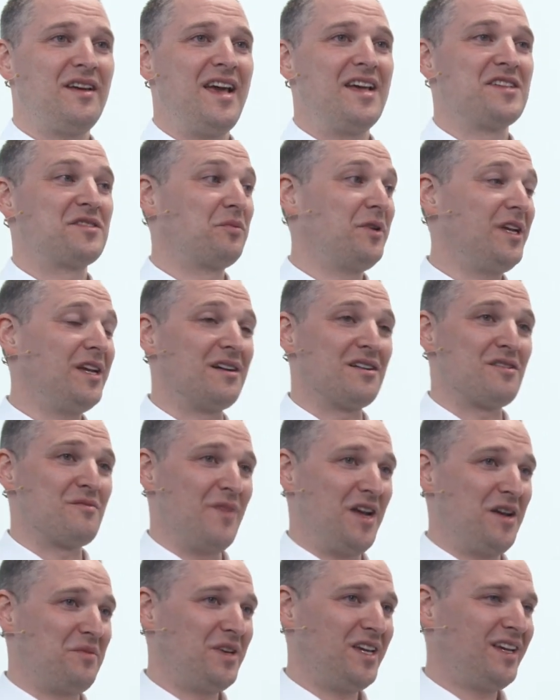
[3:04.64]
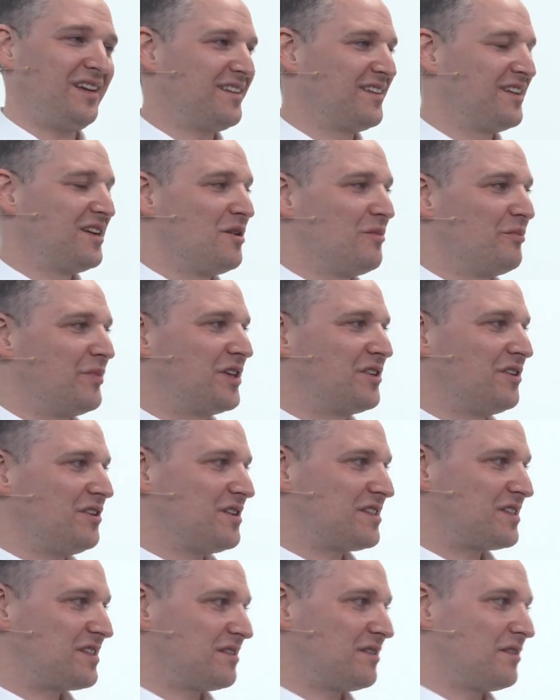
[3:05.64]
as we are maybe,
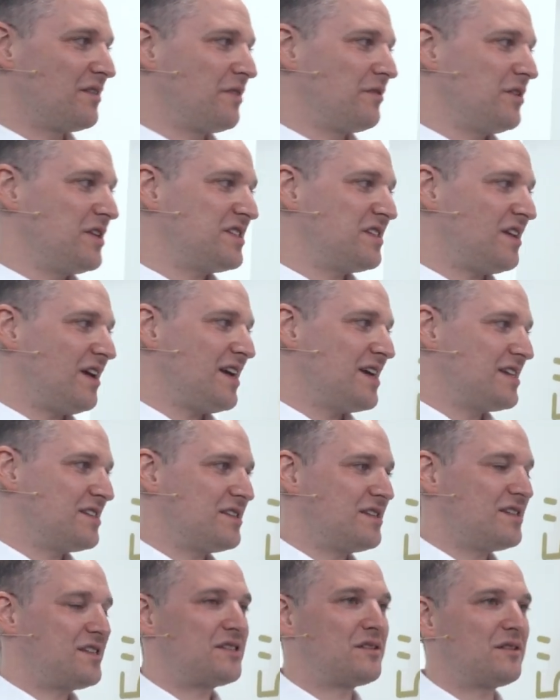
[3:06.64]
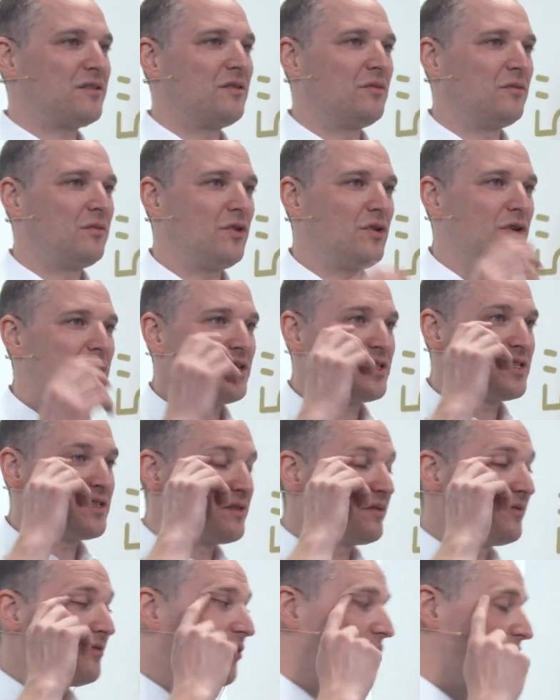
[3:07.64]
because these sizes was
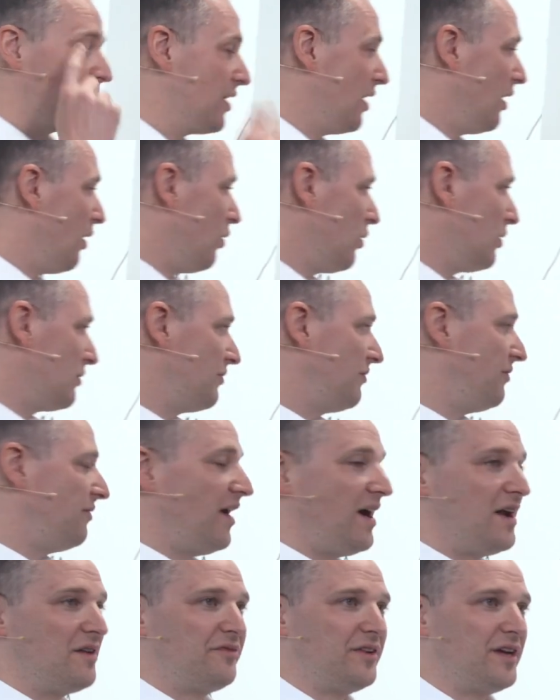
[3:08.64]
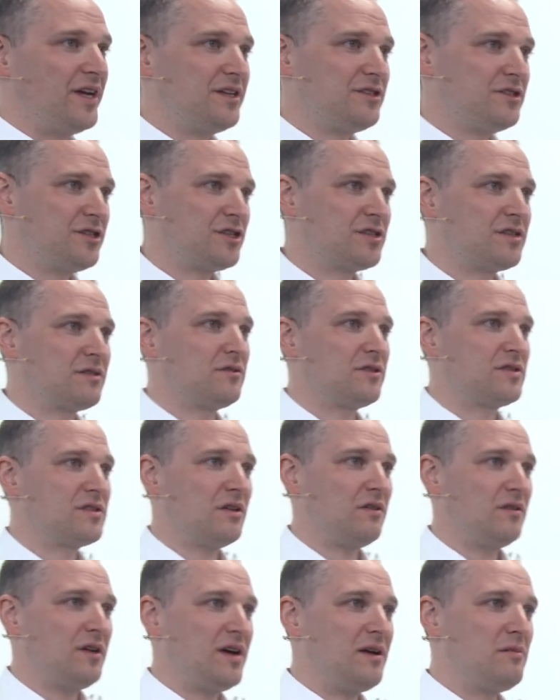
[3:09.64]
for the old five inch
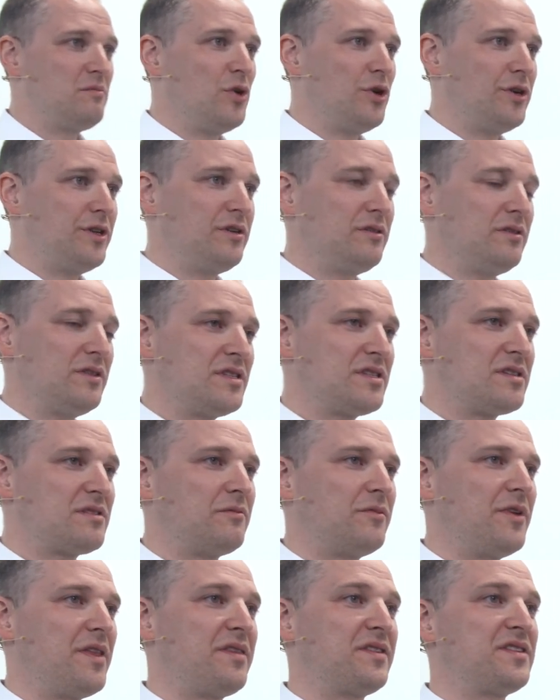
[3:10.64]
solar modules with